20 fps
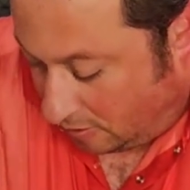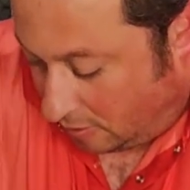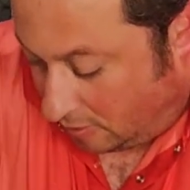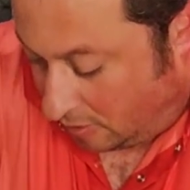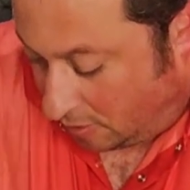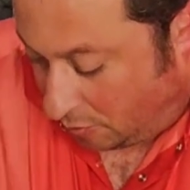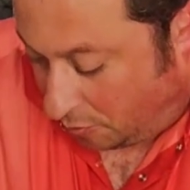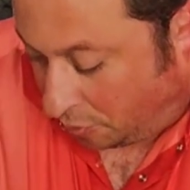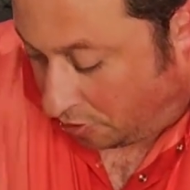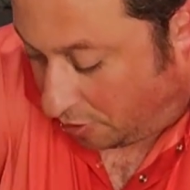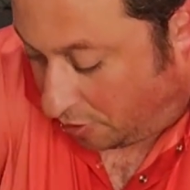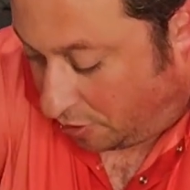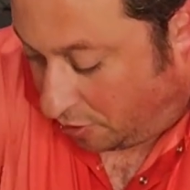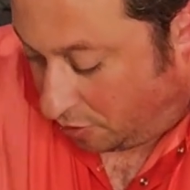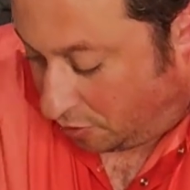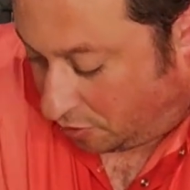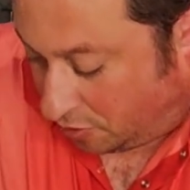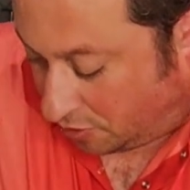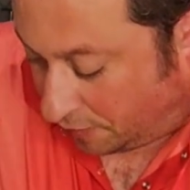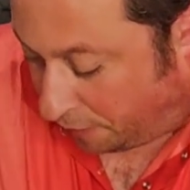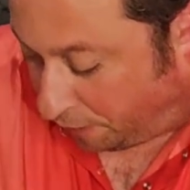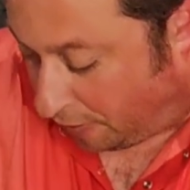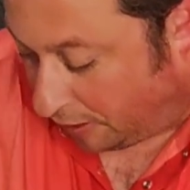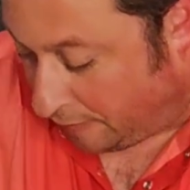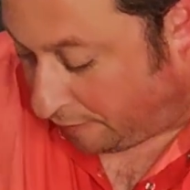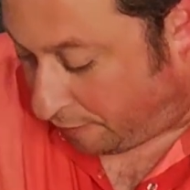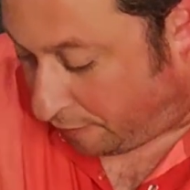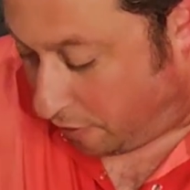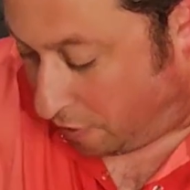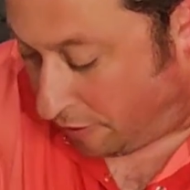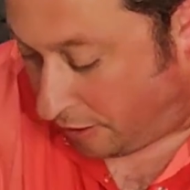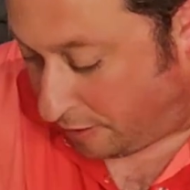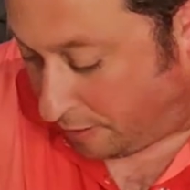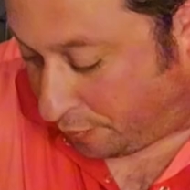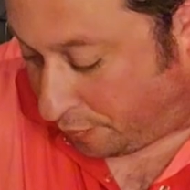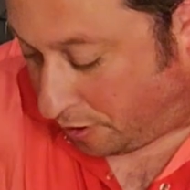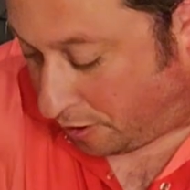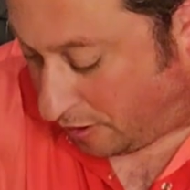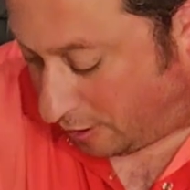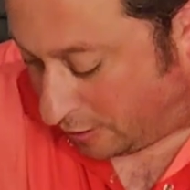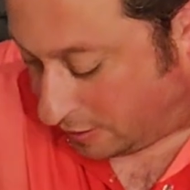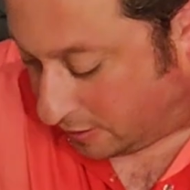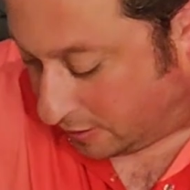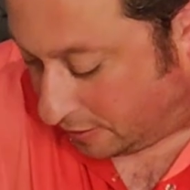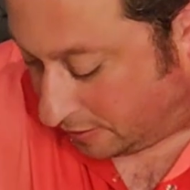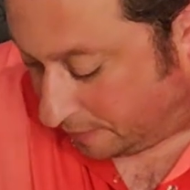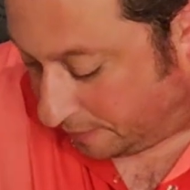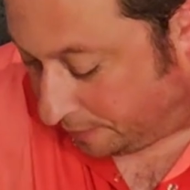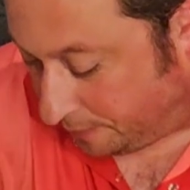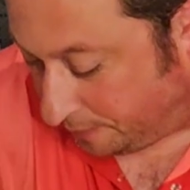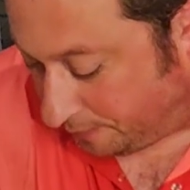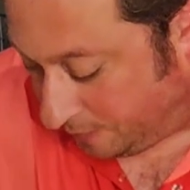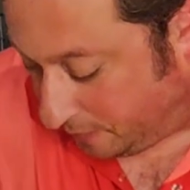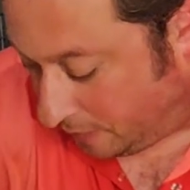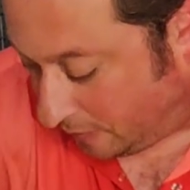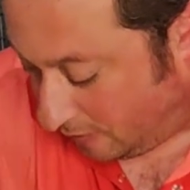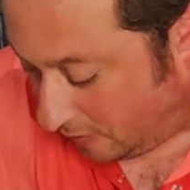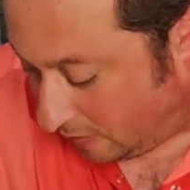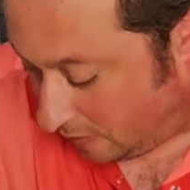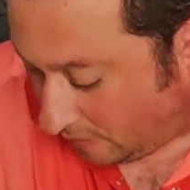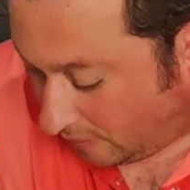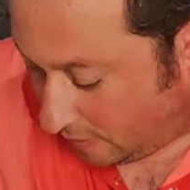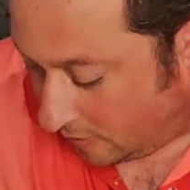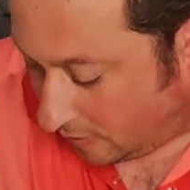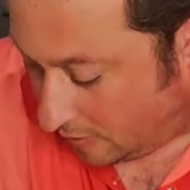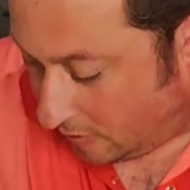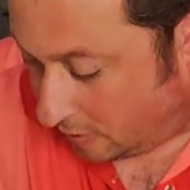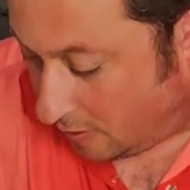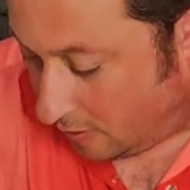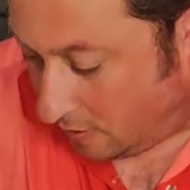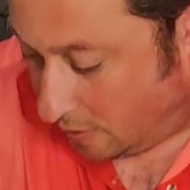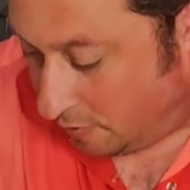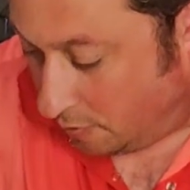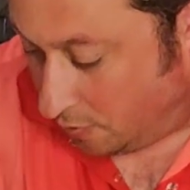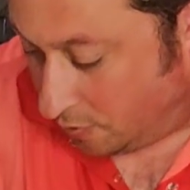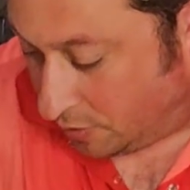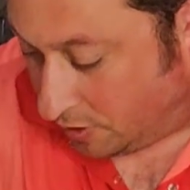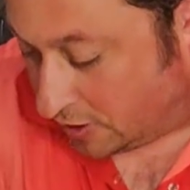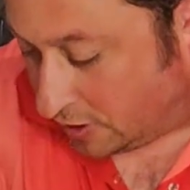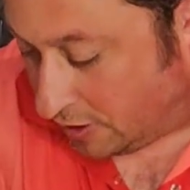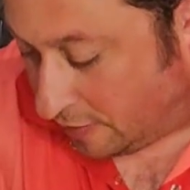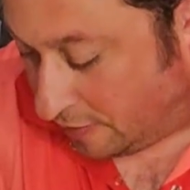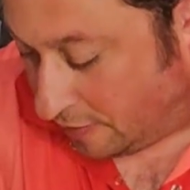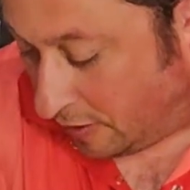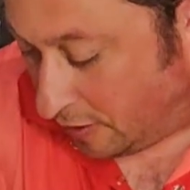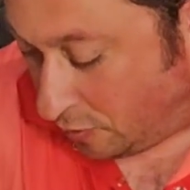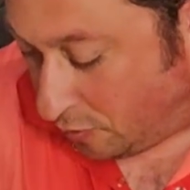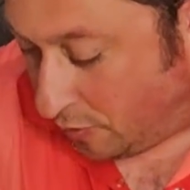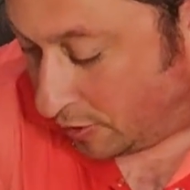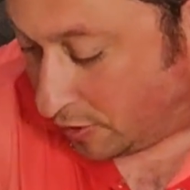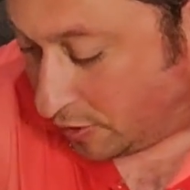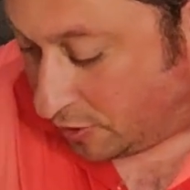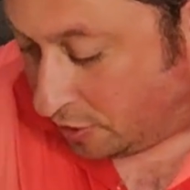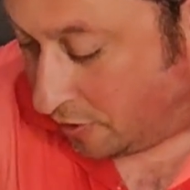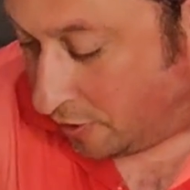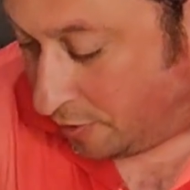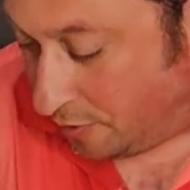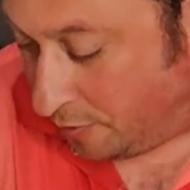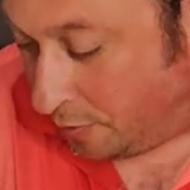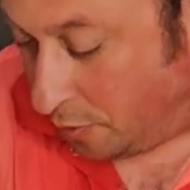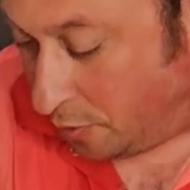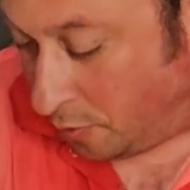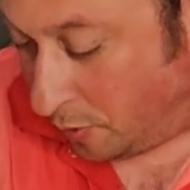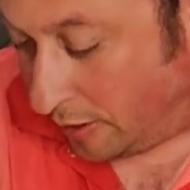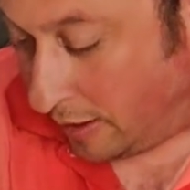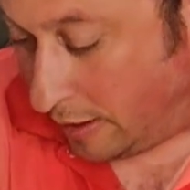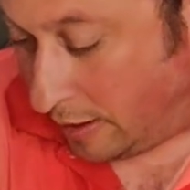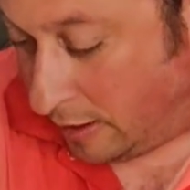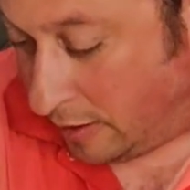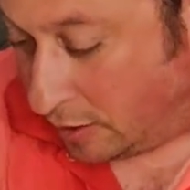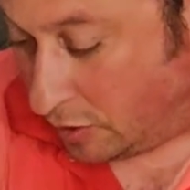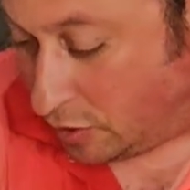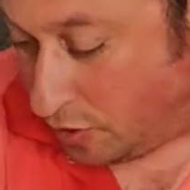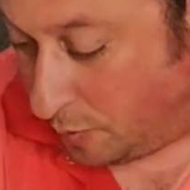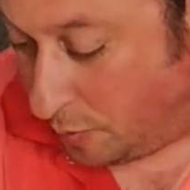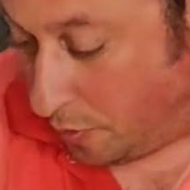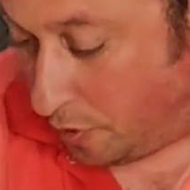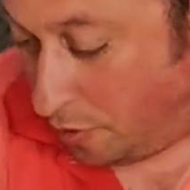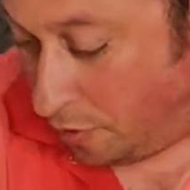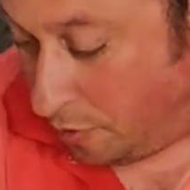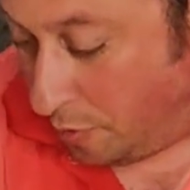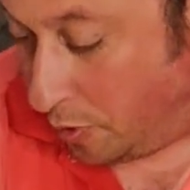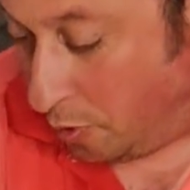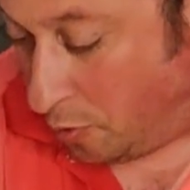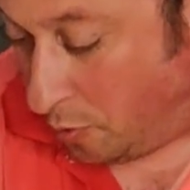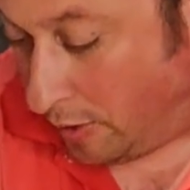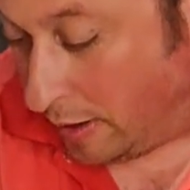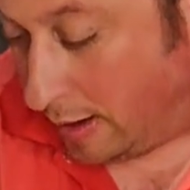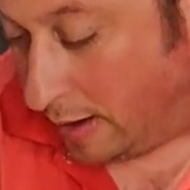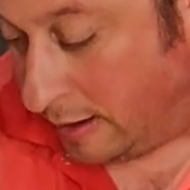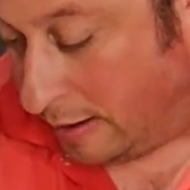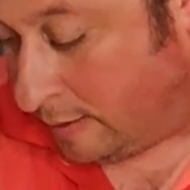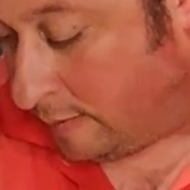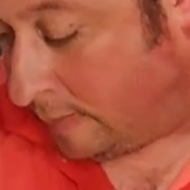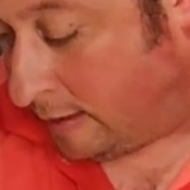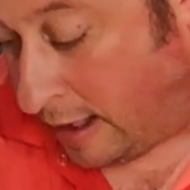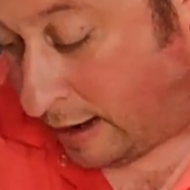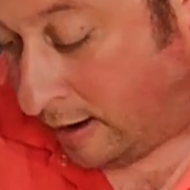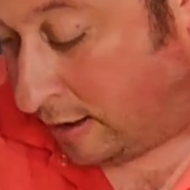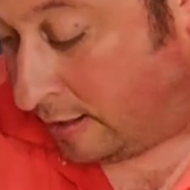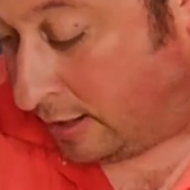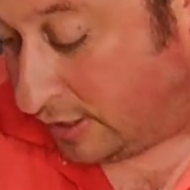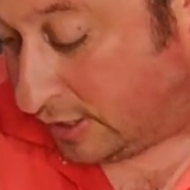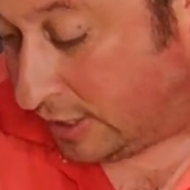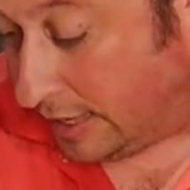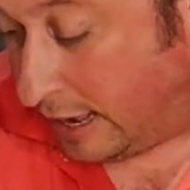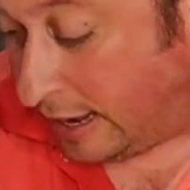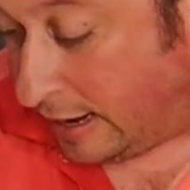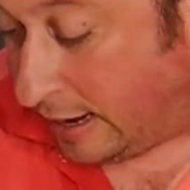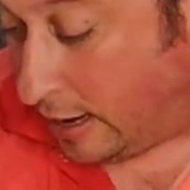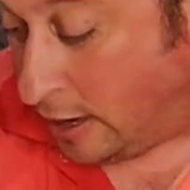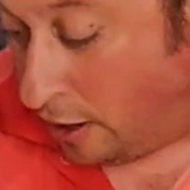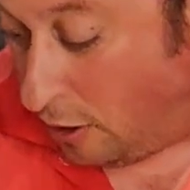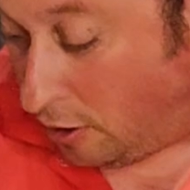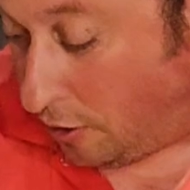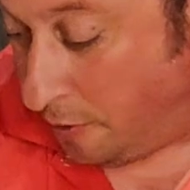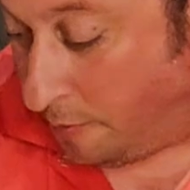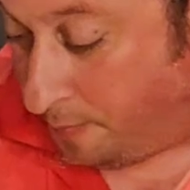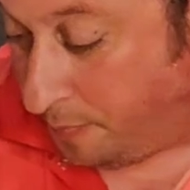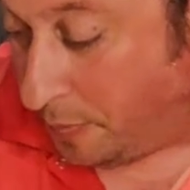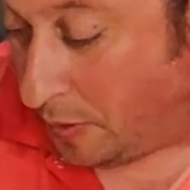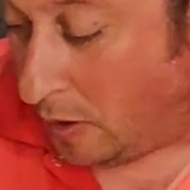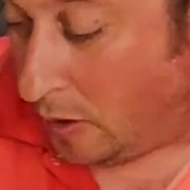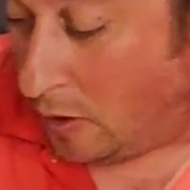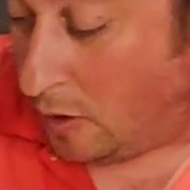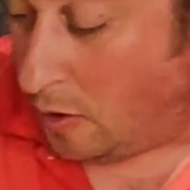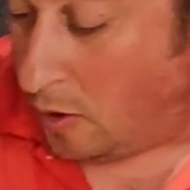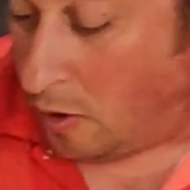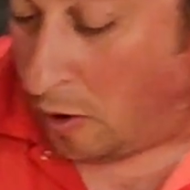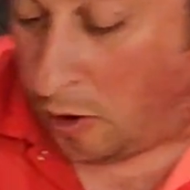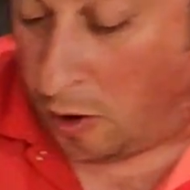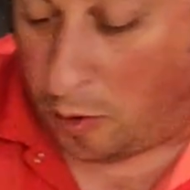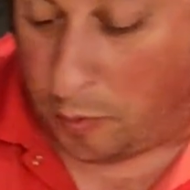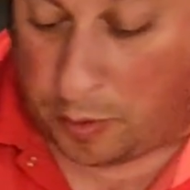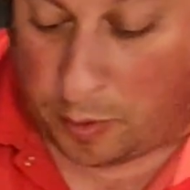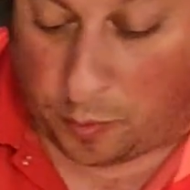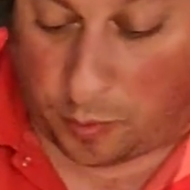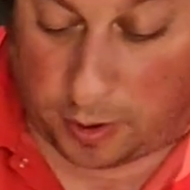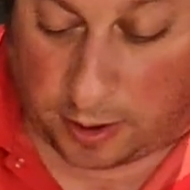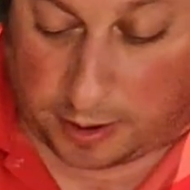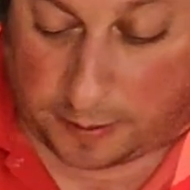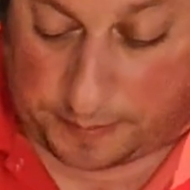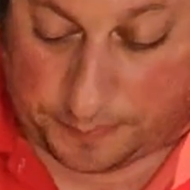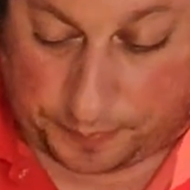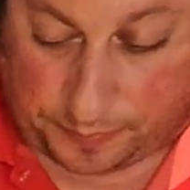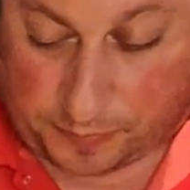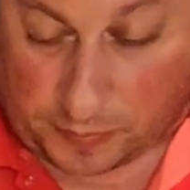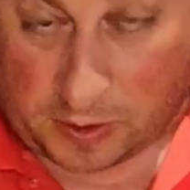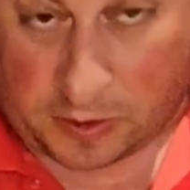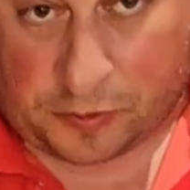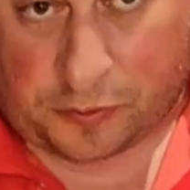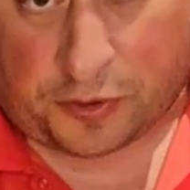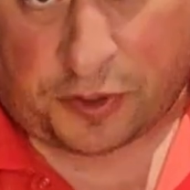that we're going to use to flavor our end product. We'll just give that a quick stir. We don't want any of this to burn. We don't want any of this to get any color. All we want is for